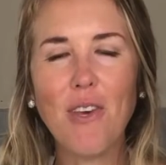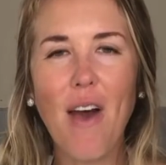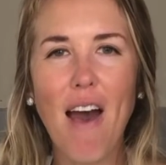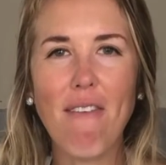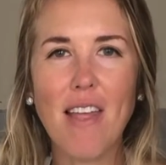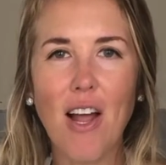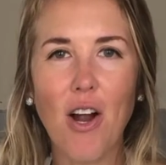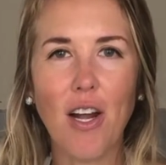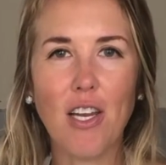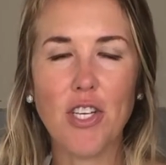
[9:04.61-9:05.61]
haven't
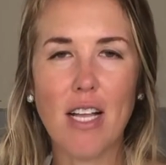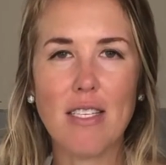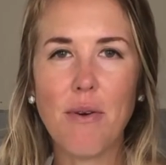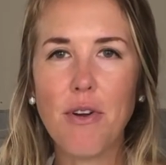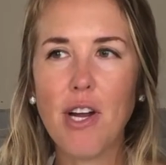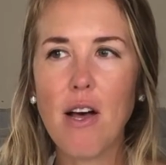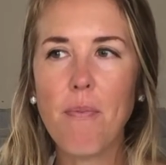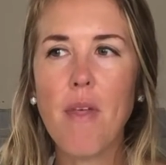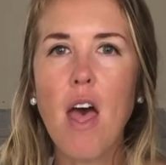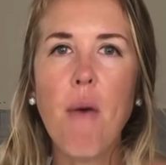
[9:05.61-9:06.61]
already tried sauerkraut,
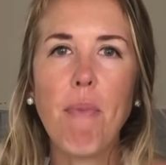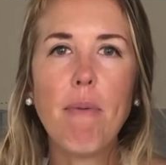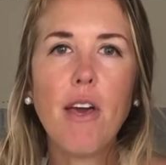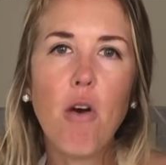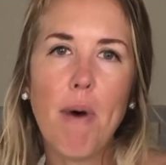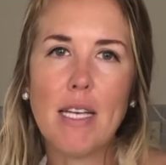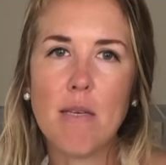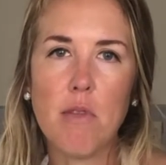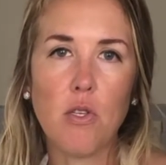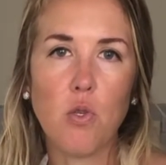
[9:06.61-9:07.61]
maybe go buy some
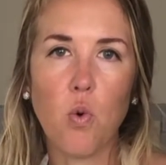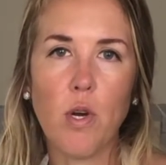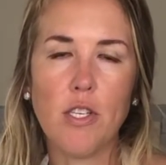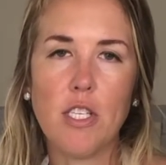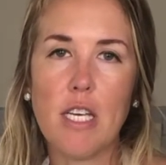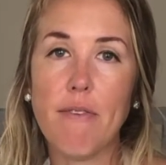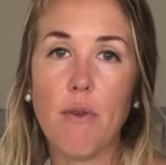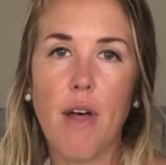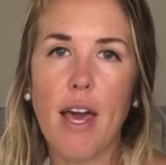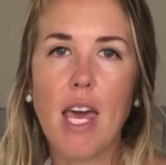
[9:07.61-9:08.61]
at the store and just see if you
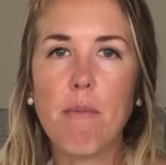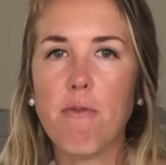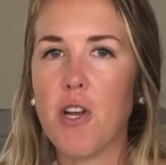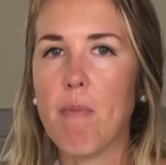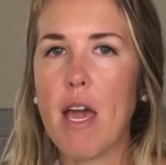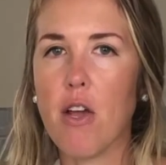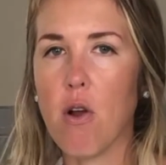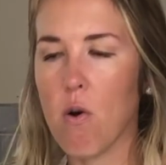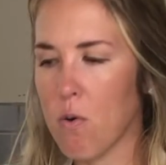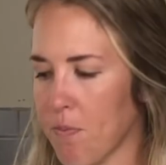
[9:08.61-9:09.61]
like it before you make your
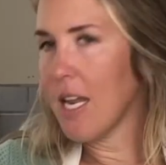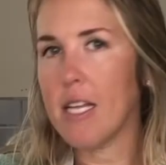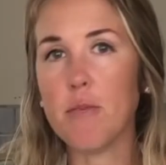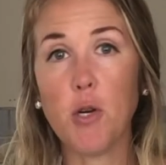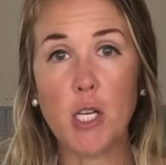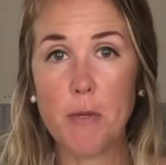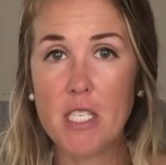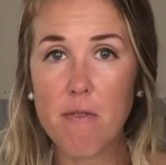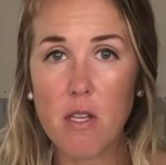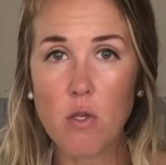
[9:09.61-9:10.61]
own. It is more
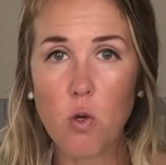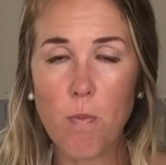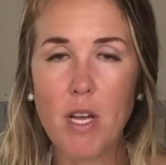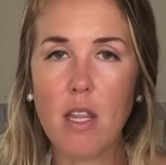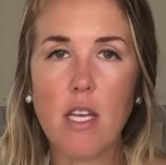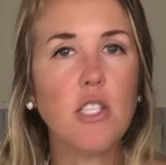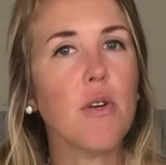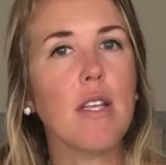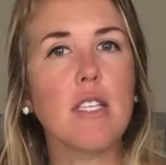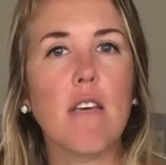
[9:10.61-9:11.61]
expensive at the store, but at least you
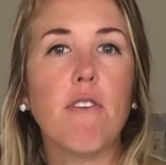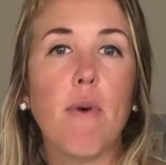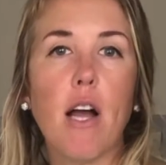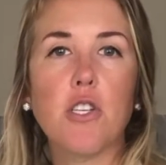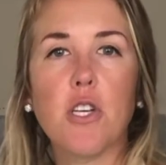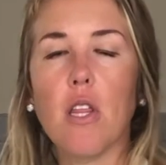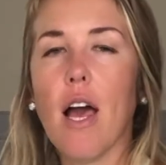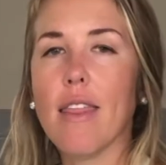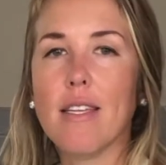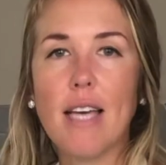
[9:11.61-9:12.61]
can see if you actually
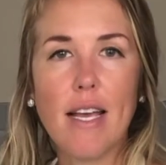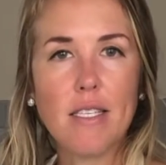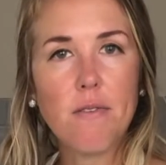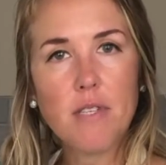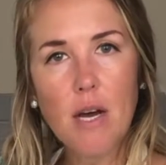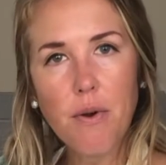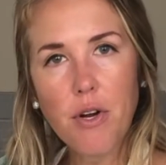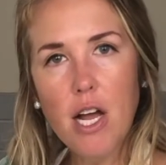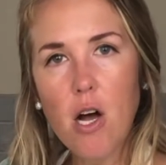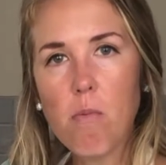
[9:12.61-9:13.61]
like the taste of
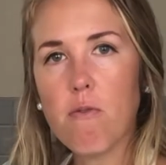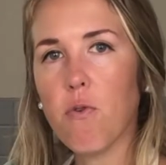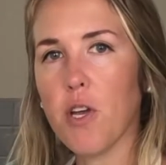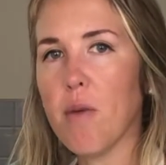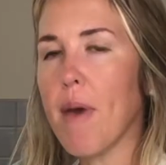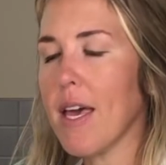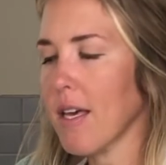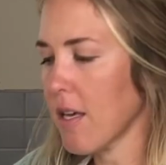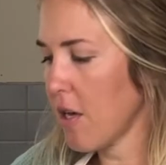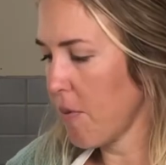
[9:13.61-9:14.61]
sauerkraut before you make
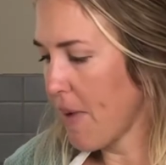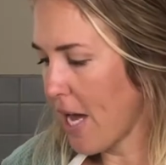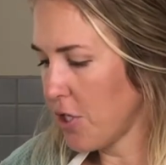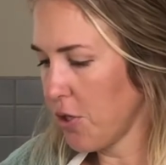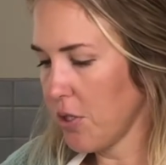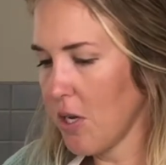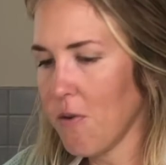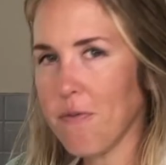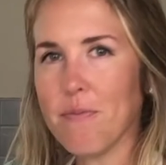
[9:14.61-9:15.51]
a batch yourself.